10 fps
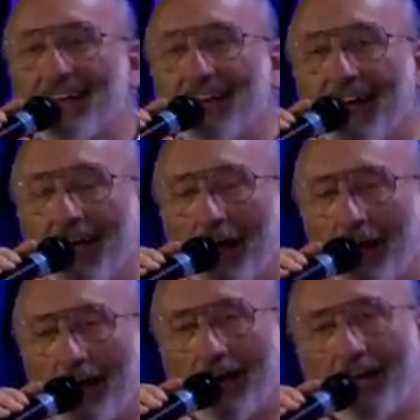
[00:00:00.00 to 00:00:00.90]
and
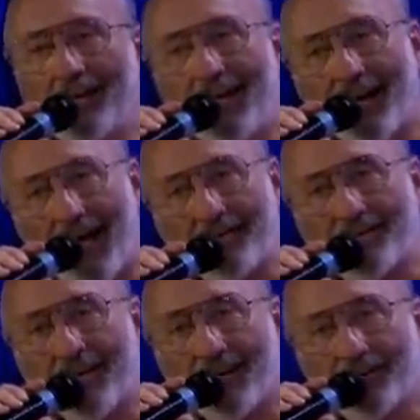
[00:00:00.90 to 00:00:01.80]
uh, and yet, I
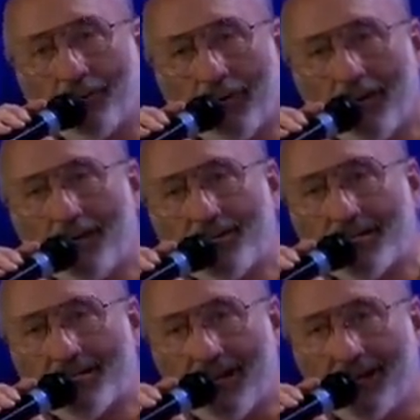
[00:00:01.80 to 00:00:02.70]
think to a large
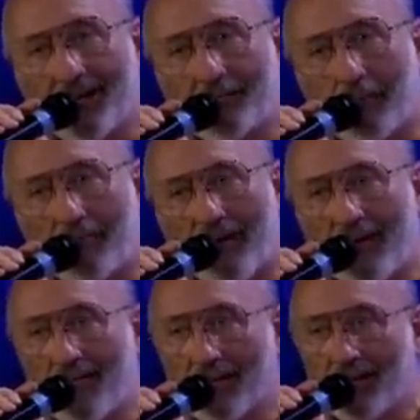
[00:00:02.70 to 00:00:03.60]
extent, it
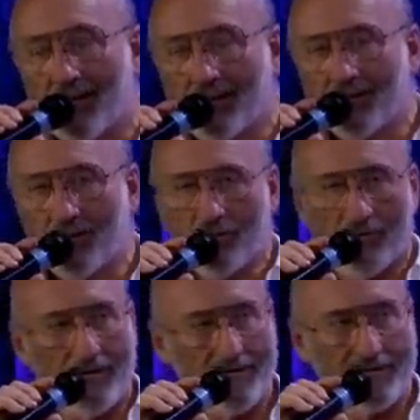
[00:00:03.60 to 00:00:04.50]
provided that kind of
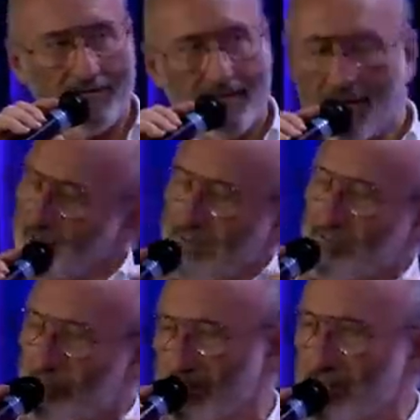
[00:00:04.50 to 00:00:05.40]
curious
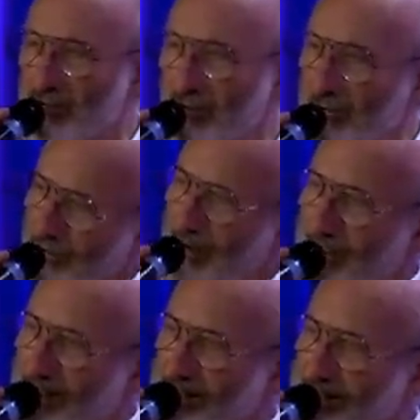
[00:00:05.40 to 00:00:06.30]
head twist. You'd go,
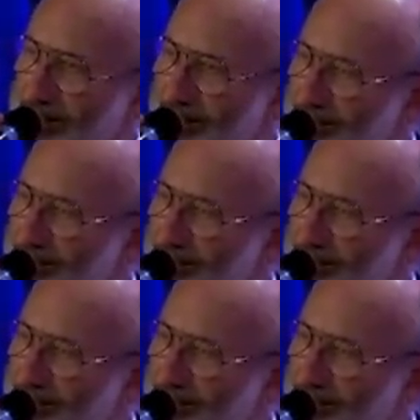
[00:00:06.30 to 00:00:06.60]
well, that's